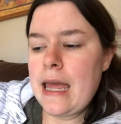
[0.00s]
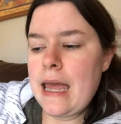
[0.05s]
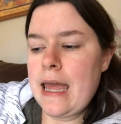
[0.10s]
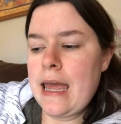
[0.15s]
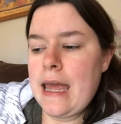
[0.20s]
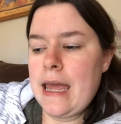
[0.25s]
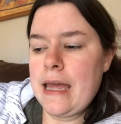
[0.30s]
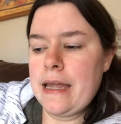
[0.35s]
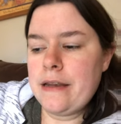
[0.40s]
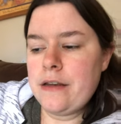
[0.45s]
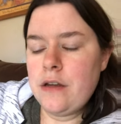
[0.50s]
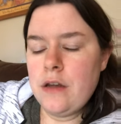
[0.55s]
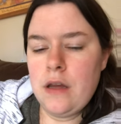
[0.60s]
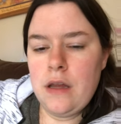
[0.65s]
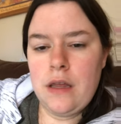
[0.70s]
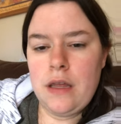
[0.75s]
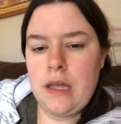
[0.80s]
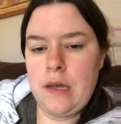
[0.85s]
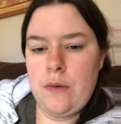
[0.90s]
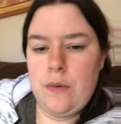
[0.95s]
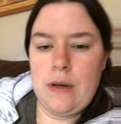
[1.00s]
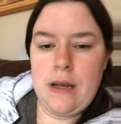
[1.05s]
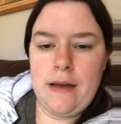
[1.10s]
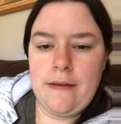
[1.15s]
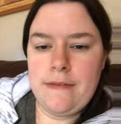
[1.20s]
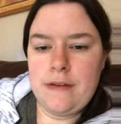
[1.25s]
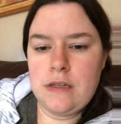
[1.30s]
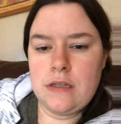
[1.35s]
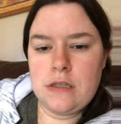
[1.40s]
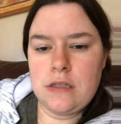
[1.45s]
and he would
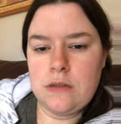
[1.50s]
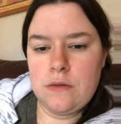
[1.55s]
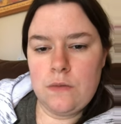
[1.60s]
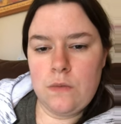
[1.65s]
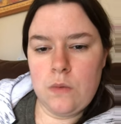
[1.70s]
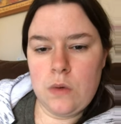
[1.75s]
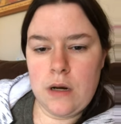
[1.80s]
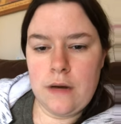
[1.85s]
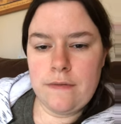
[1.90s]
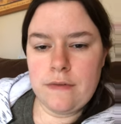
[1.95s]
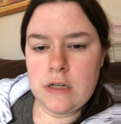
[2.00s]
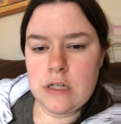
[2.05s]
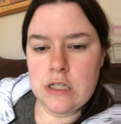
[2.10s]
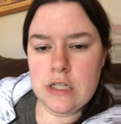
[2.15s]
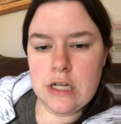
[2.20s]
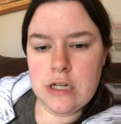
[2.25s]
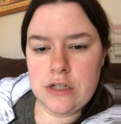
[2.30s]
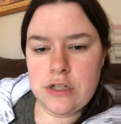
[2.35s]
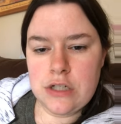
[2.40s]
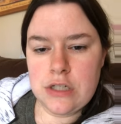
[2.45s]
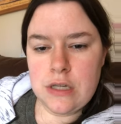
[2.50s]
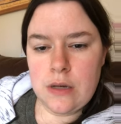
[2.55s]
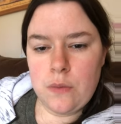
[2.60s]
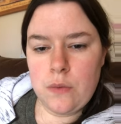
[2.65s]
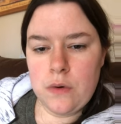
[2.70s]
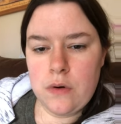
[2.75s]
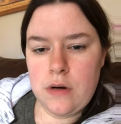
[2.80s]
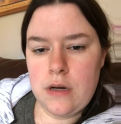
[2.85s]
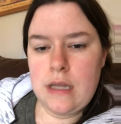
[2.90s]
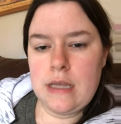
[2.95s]
have his whatever discussions they
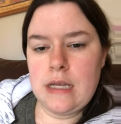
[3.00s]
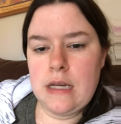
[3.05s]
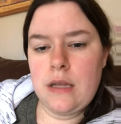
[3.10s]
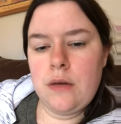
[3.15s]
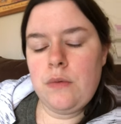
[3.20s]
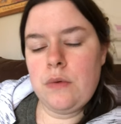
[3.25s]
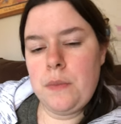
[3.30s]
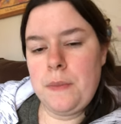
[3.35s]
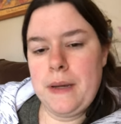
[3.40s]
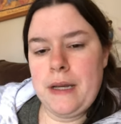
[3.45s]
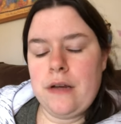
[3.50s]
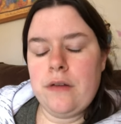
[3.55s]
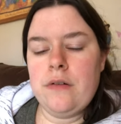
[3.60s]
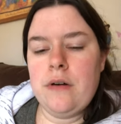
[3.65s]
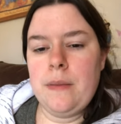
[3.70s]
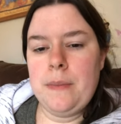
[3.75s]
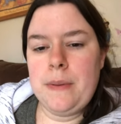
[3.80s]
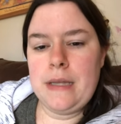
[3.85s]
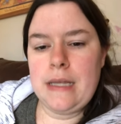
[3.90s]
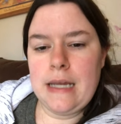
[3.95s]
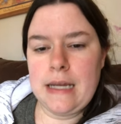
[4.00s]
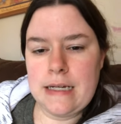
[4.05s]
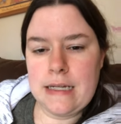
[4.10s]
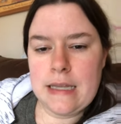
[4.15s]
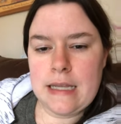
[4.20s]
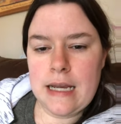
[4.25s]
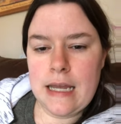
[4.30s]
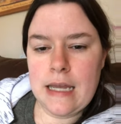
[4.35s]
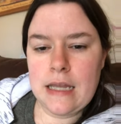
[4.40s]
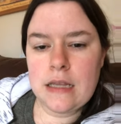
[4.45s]
were, and then he would pick her up at the end of
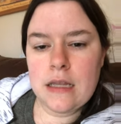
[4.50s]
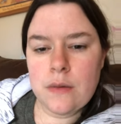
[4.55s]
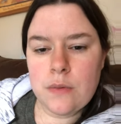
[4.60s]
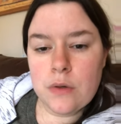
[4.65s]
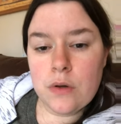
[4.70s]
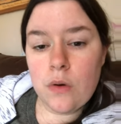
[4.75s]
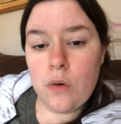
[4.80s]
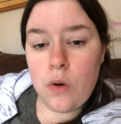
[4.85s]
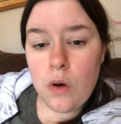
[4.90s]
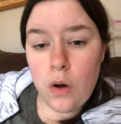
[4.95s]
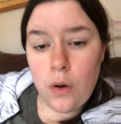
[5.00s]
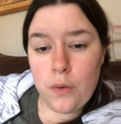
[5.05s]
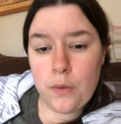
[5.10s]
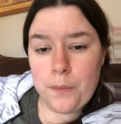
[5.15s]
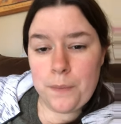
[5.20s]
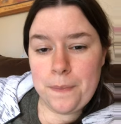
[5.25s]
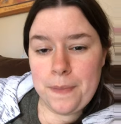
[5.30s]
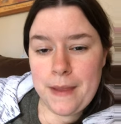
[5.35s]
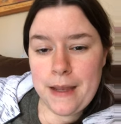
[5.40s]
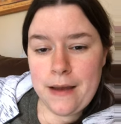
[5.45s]
the night and they would go home.